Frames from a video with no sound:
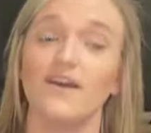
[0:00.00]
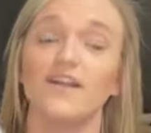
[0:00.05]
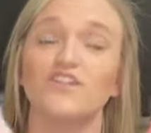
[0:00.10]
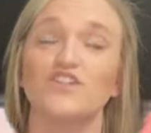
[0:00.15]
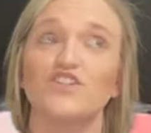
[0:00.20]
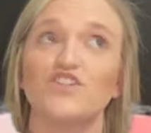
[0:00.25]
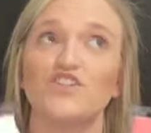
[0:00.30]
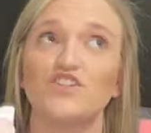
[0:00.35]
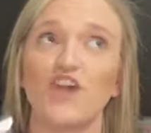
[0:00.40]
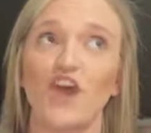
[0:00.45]

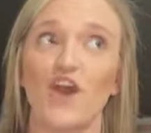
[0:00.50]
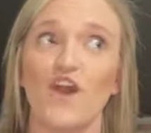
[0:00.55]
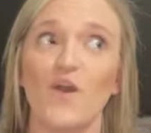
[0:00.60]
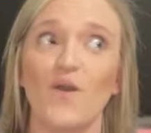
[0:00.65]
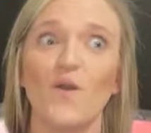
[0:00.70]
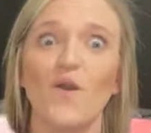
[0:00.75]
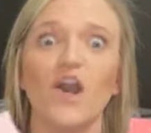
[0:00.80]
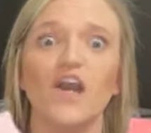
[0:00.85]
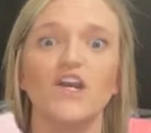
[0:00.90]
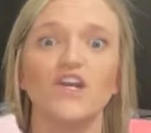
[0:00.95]

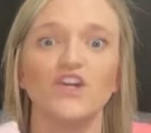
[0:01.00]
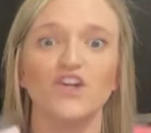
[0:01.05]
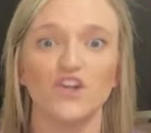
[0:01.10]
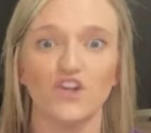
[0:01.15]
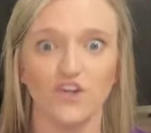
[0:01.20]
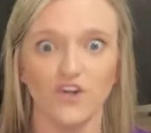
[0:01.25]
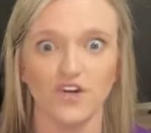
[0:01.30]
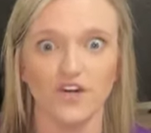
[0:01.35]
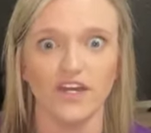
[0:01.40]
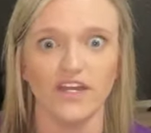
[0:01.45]
So
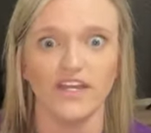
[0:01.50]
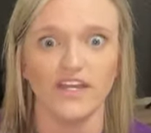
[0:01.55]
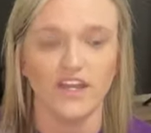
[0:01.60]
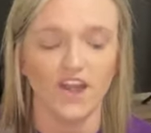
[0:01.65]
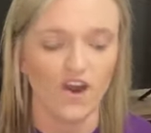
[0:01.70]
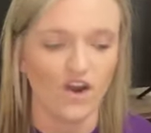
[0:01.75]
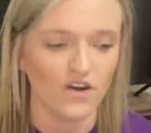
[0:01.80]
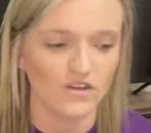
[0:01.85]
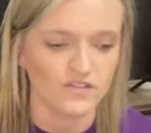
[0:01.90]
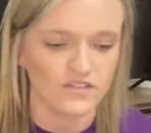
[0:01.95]
good,
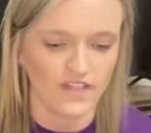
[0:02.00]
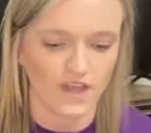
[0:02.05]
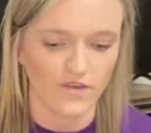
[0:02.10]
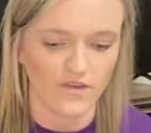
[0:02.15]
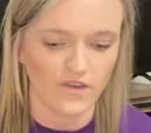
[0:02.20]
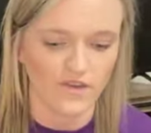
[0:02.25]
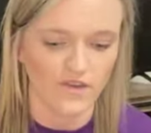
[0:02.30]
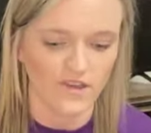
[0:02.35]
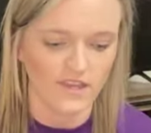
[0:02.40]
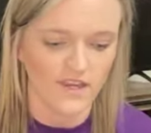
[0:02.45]
y'all. So
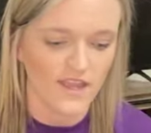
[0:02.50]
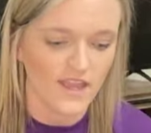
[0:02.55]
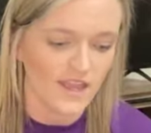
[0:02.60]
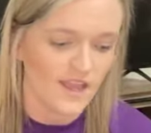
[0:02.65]
good.